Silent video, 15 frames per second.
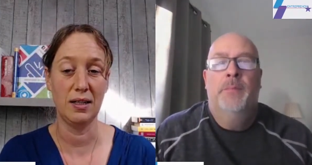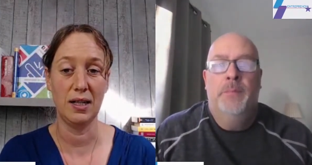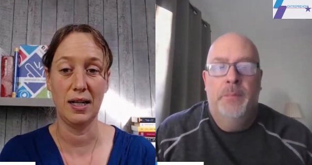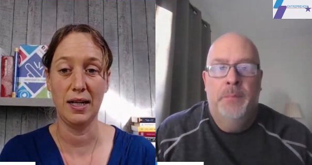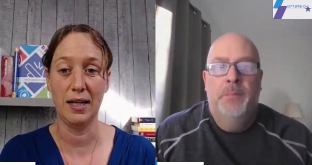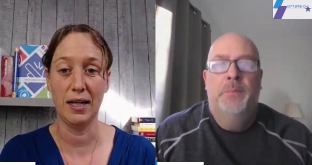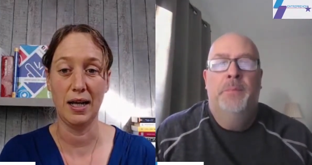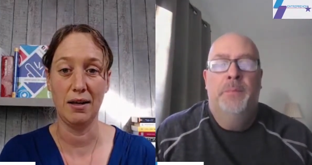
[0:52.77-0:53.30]
Speaker 1: Uh,
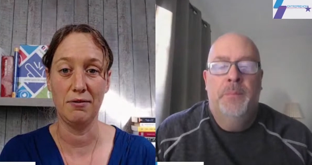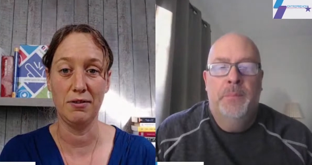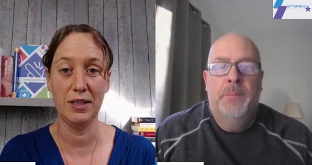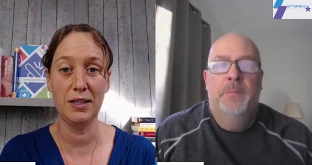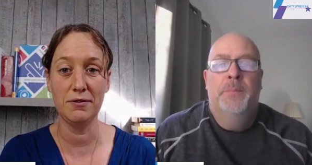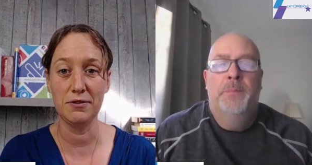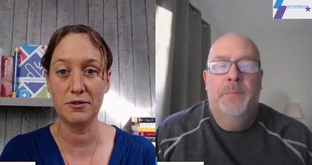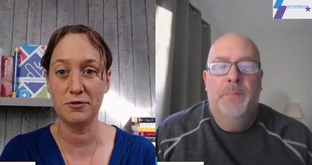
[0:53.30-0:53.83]
I have
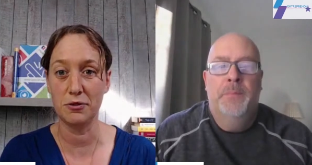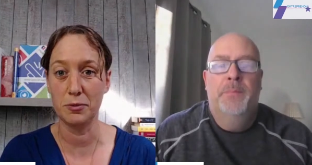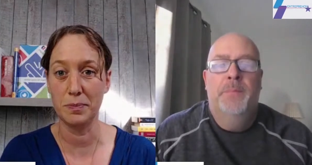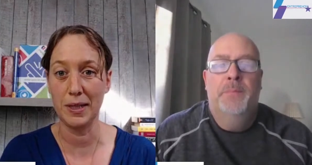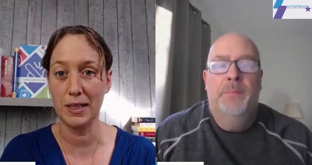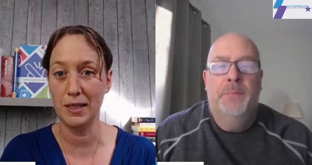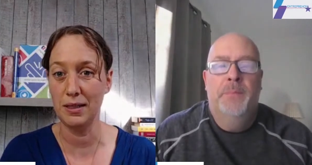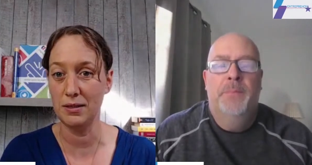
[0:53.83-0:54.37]
lived for
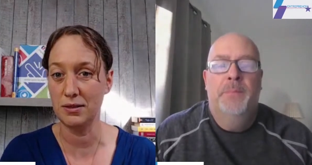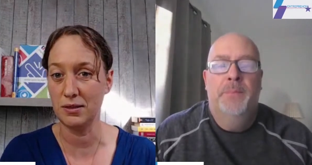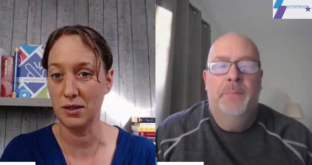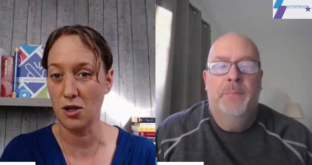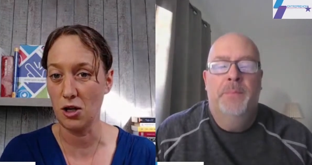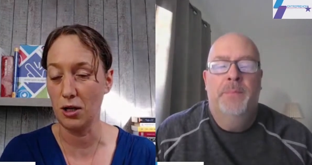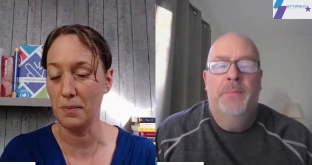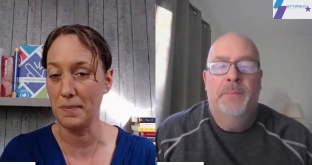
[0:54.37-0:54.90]
many years in
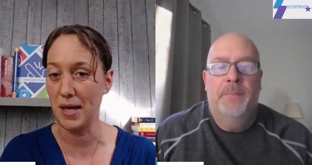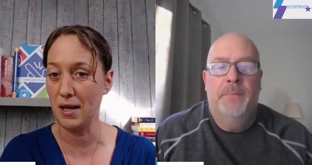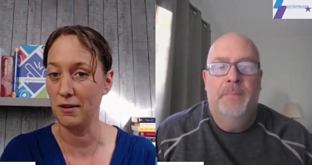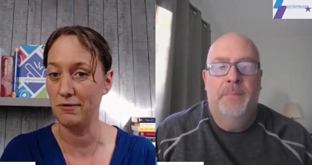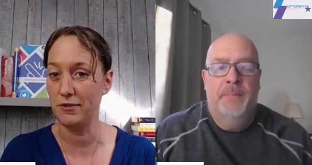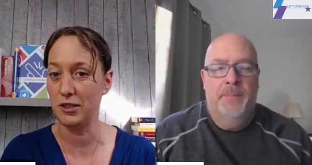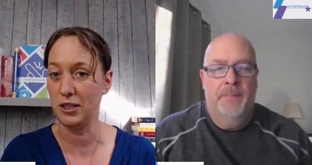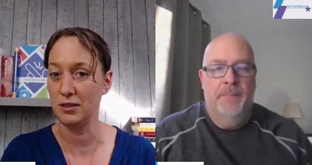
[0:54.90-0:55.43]
Colombia.
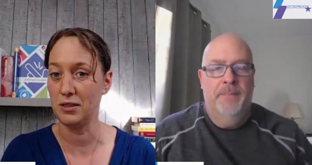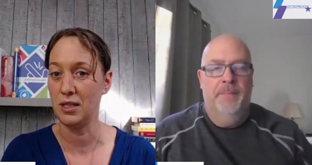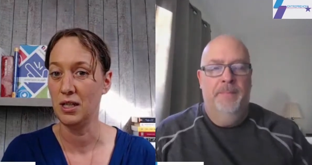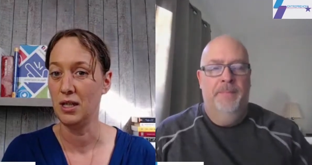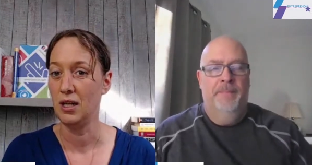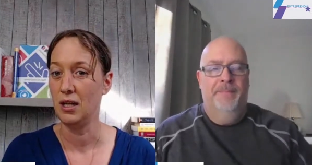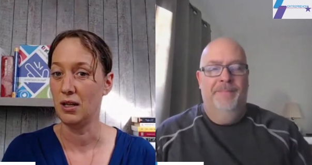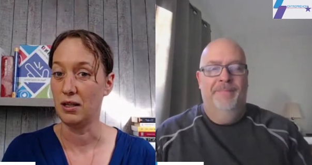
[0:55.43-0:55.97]
I've done
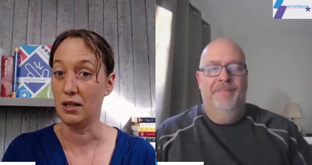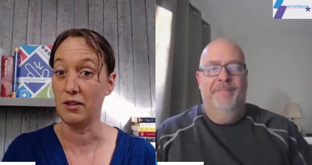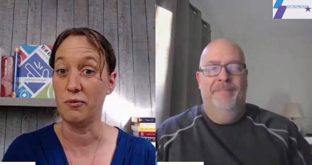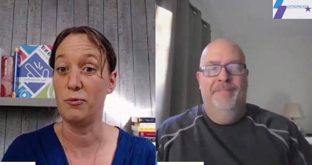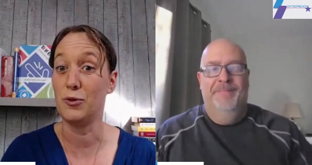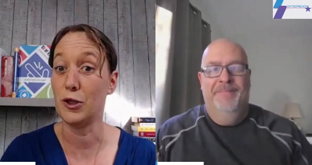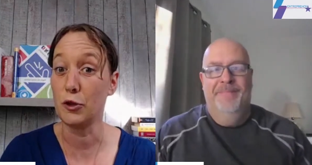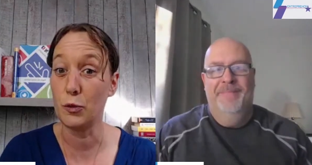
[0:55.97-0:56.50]
a lot
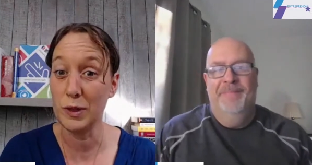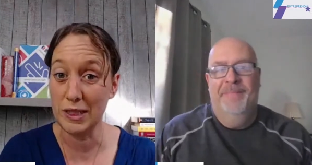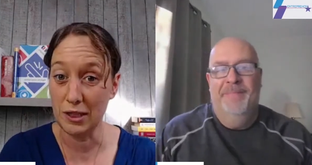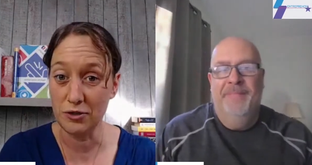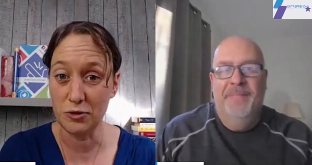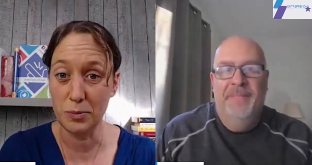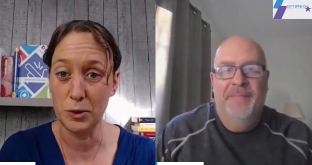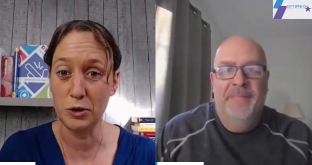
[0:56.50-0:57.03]
of work with
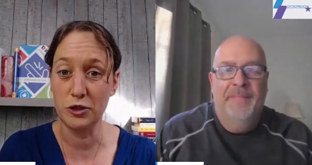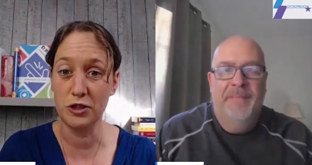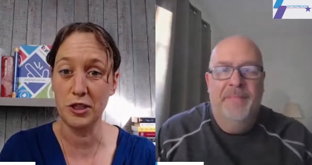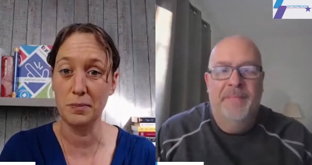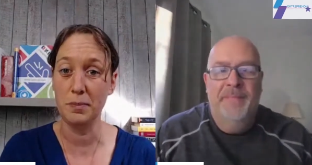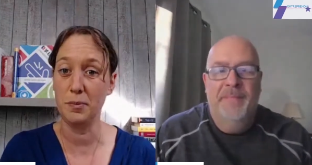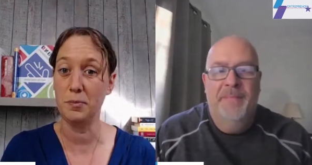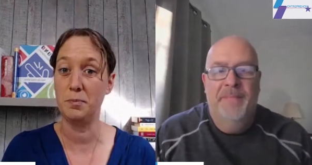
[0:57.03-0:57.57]

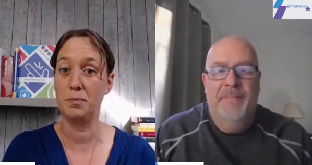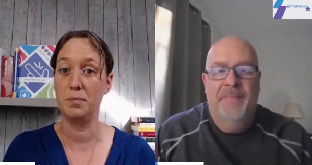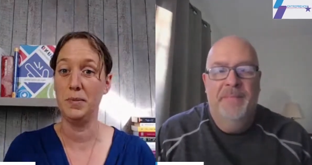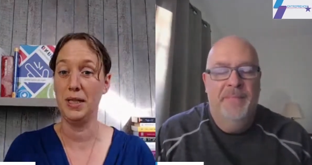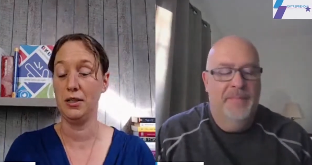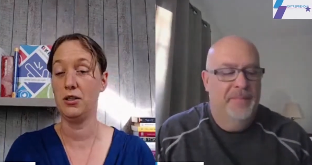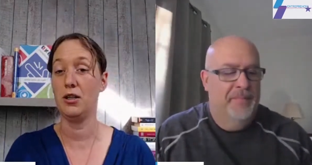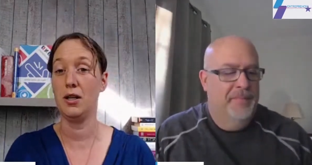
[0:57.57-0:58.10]
entrepreneurship
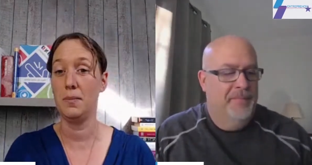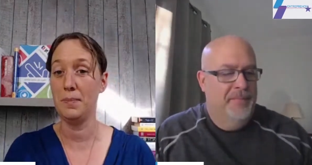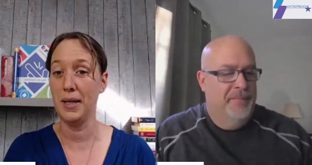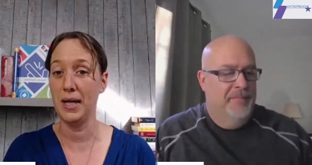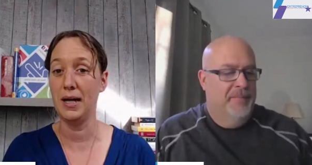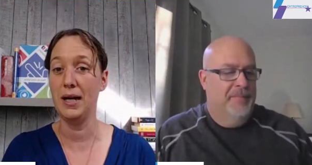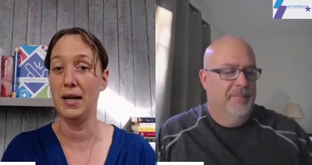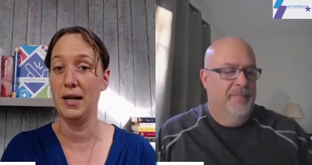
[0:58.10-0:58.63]
in
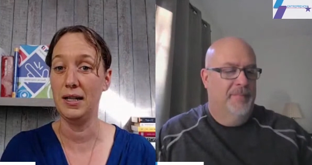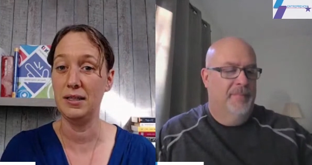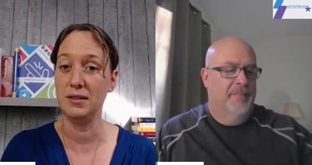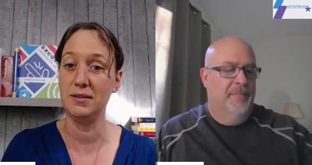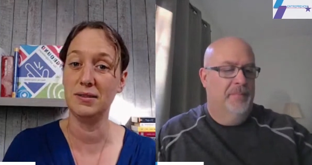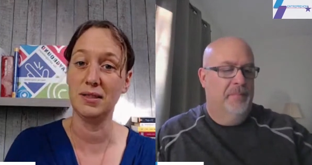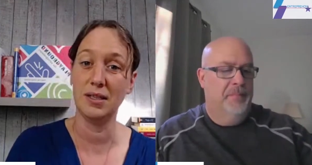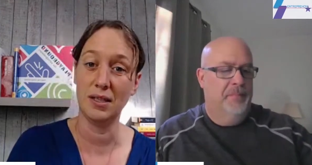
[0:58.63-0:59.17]
Colombia,
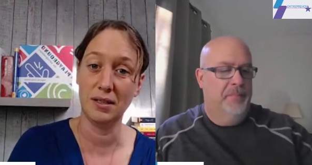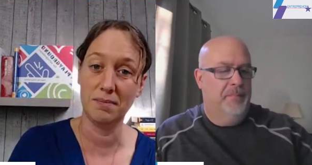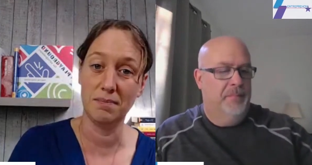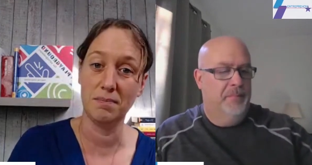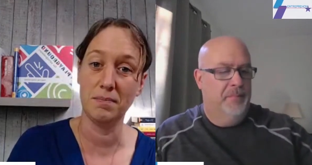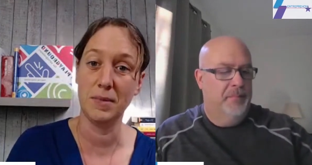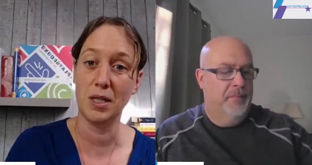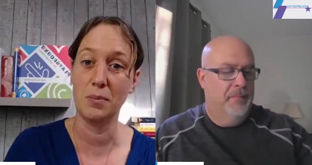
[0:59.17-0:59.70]
and
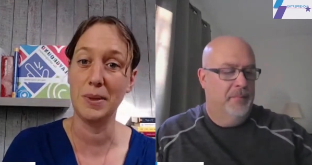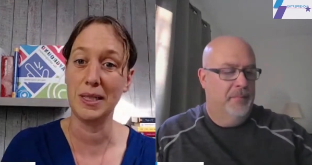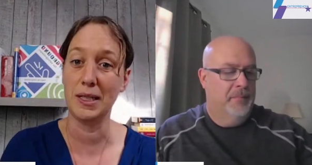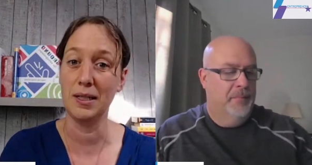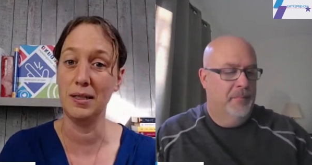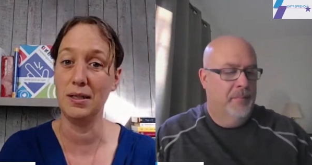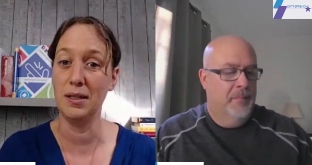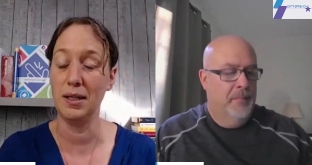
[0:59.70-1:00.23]
um, now back
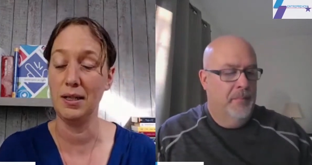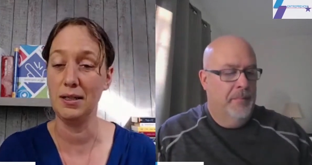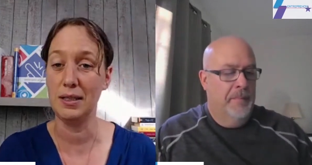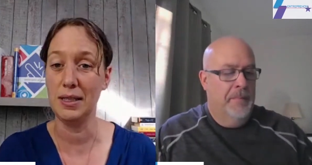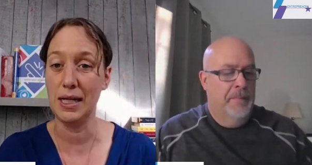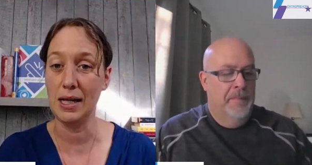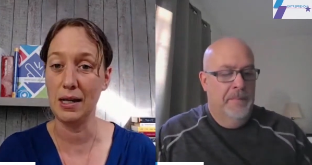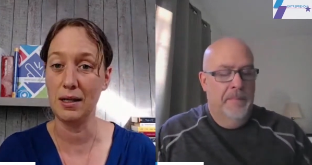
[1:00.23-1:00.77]
in, in the
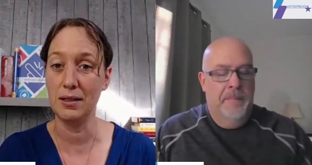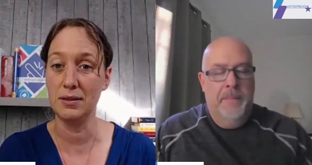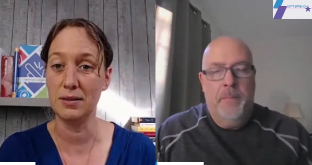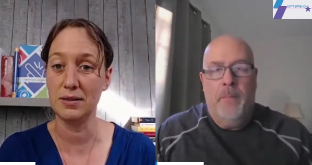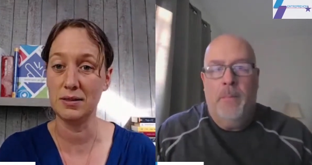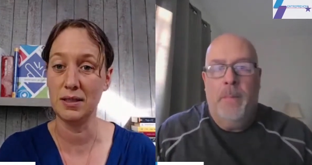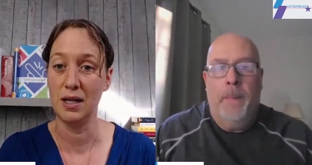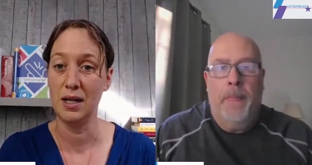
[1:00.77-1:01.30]

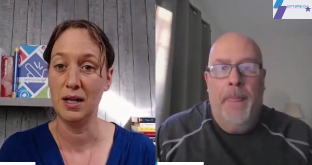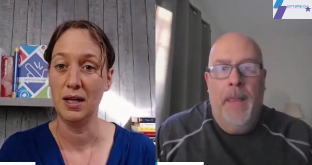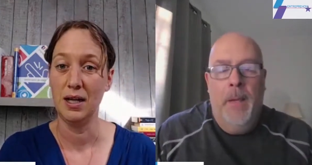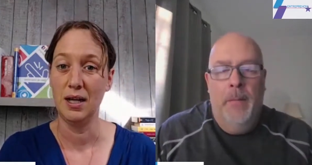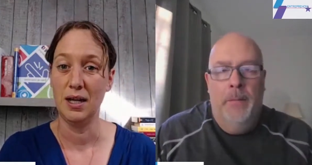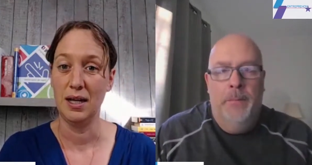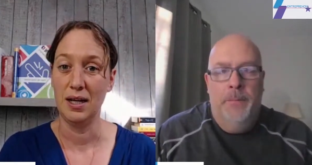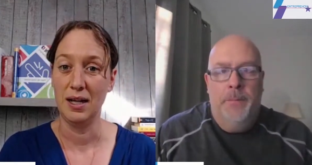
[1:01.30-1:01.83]
Netherlands,
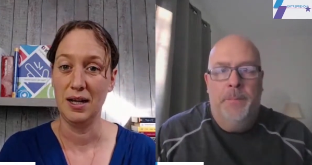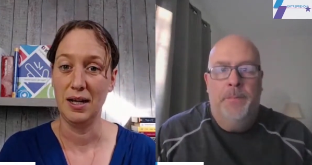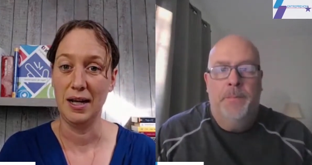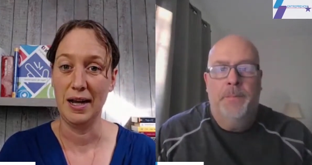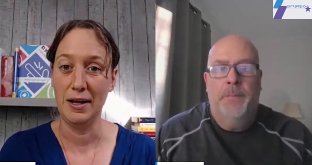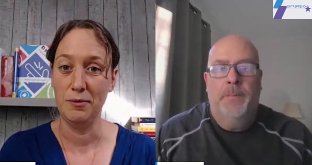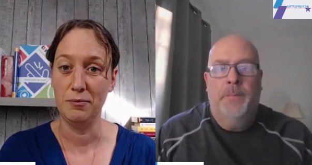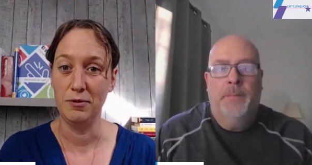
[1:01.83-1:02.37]
uh,
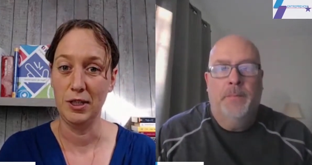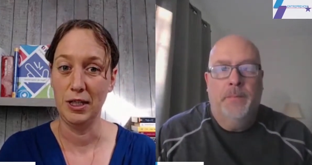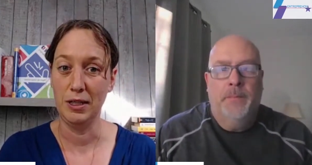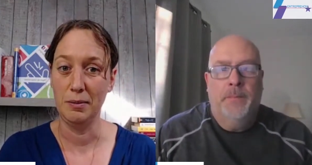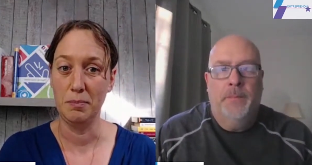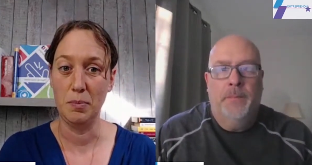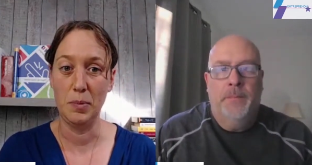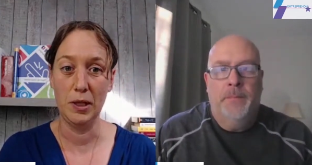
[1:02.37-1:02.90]
I'm
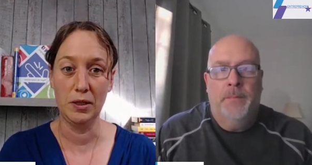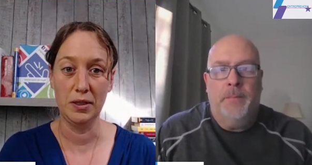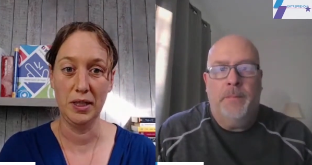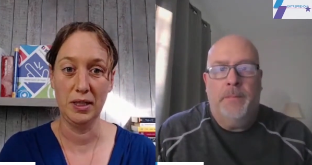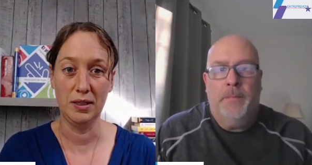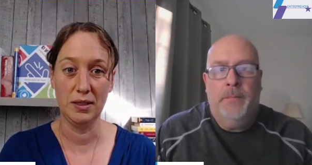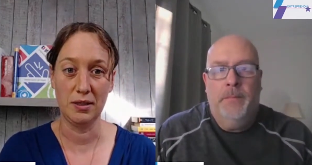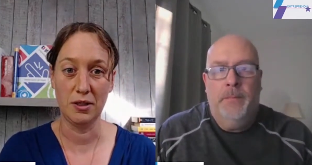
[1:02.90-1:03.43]
really
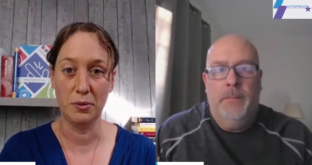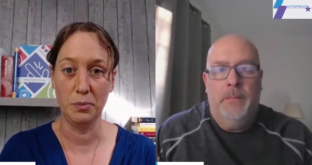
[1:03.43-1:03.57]
building the